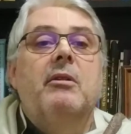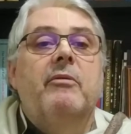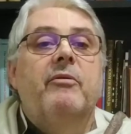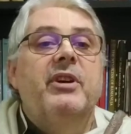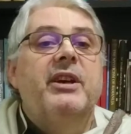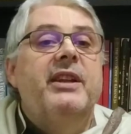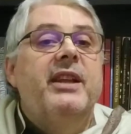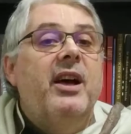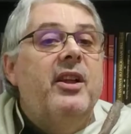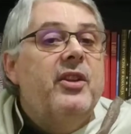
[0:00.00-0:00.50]

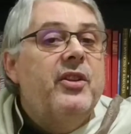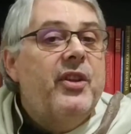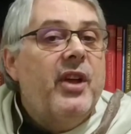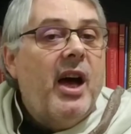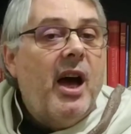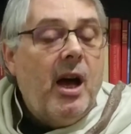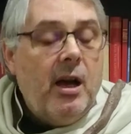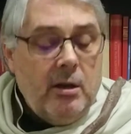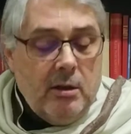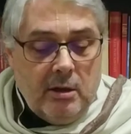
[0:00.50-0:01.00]

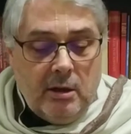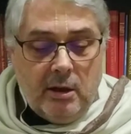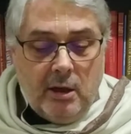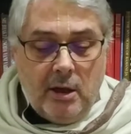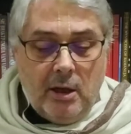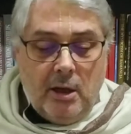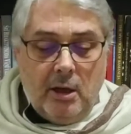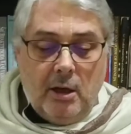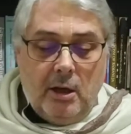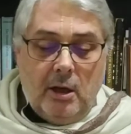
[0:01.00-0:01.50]
Vedanta,
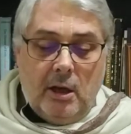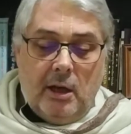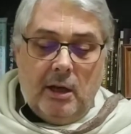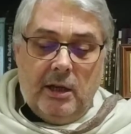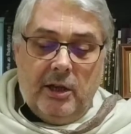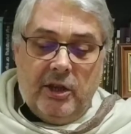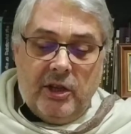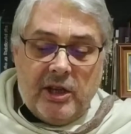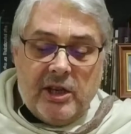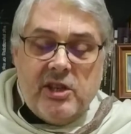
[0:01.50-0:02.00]

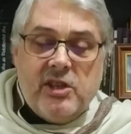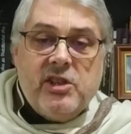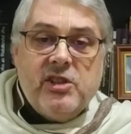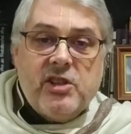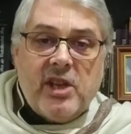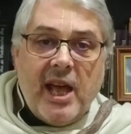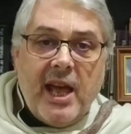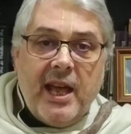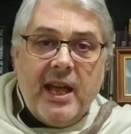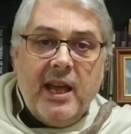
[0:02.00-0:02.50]
he's
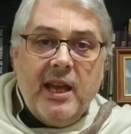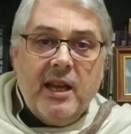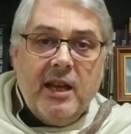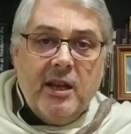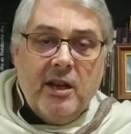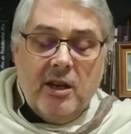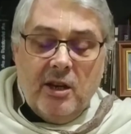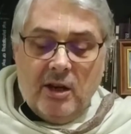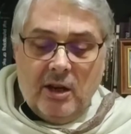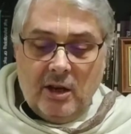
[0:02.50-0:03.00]
saying,
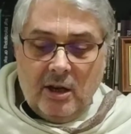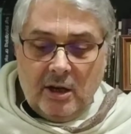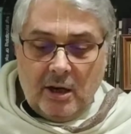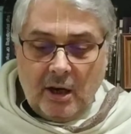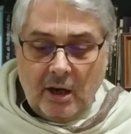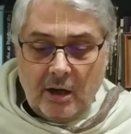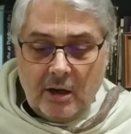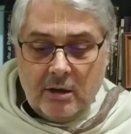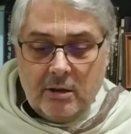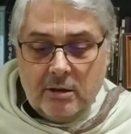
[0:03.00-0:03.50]

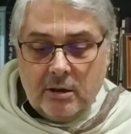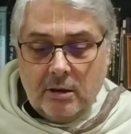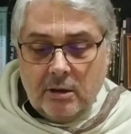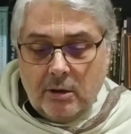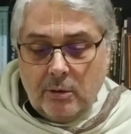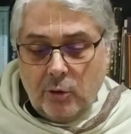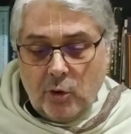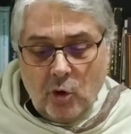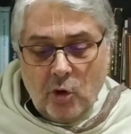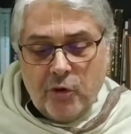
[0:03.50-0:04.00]

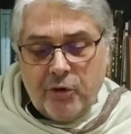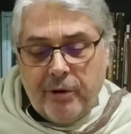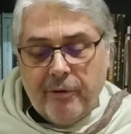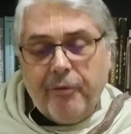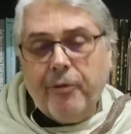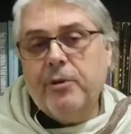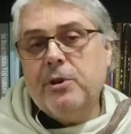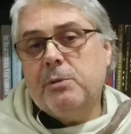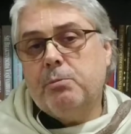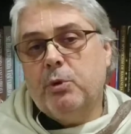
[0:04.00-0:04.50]
no
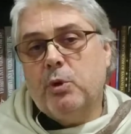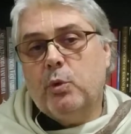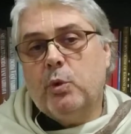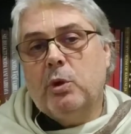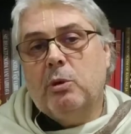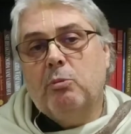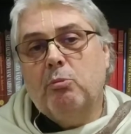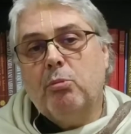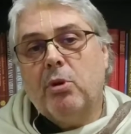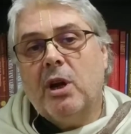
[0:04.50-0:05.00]
difference
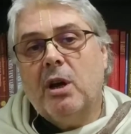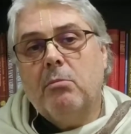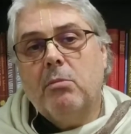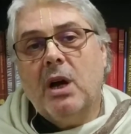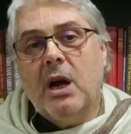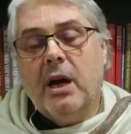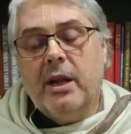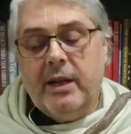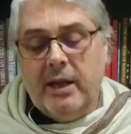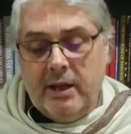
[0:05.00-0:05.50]
between
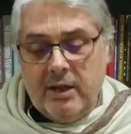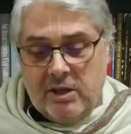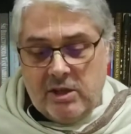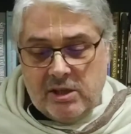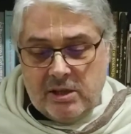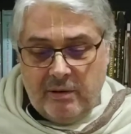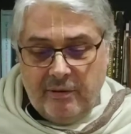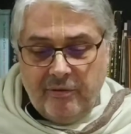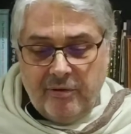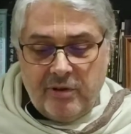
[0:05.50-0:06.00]
Brahman and his
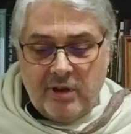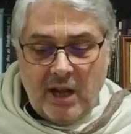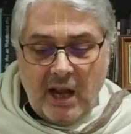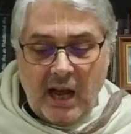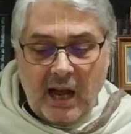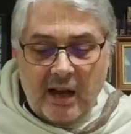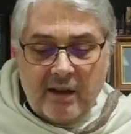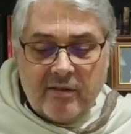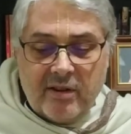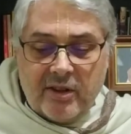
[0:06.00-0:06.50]
different
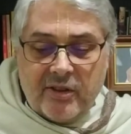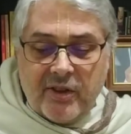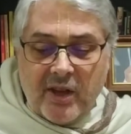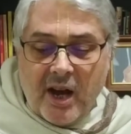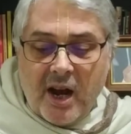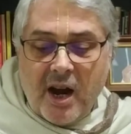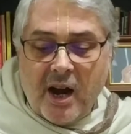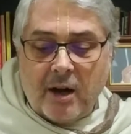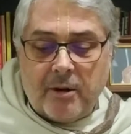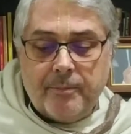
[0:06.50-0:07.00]

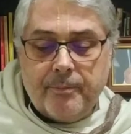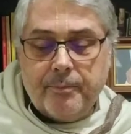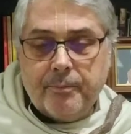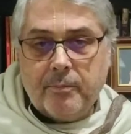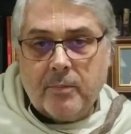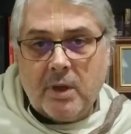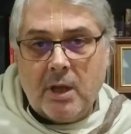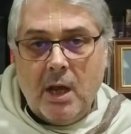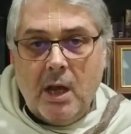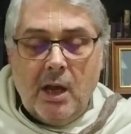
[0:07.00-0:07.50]
avatar.
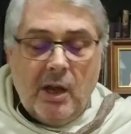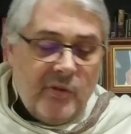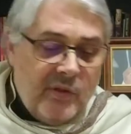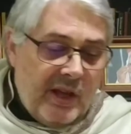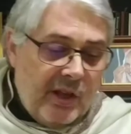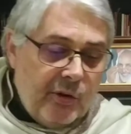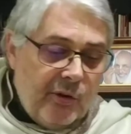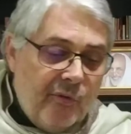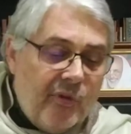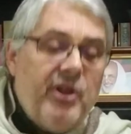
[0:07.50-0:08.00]

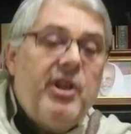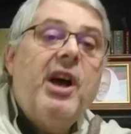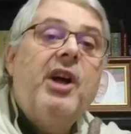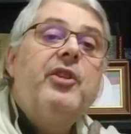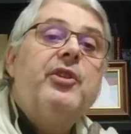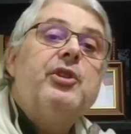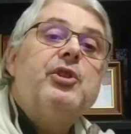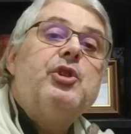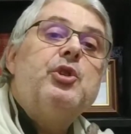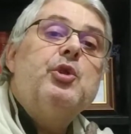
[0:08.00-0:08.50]
Then the
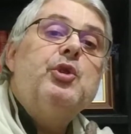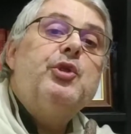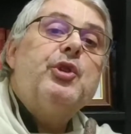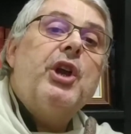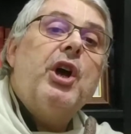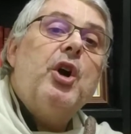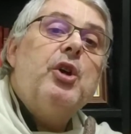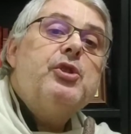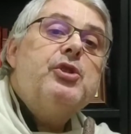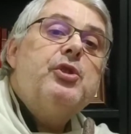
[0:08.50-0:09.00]
Vedanta Sutra
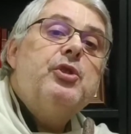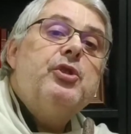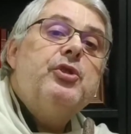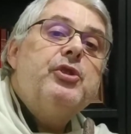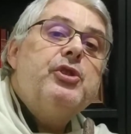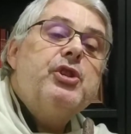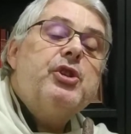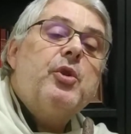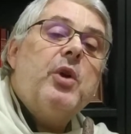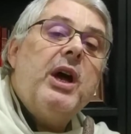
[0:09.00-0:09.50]
also
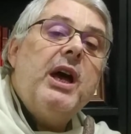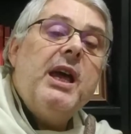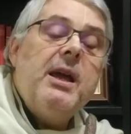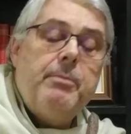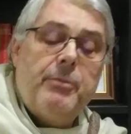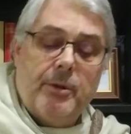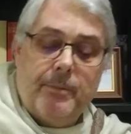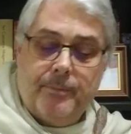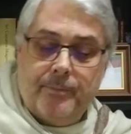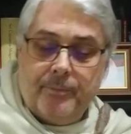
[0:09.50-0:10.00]
described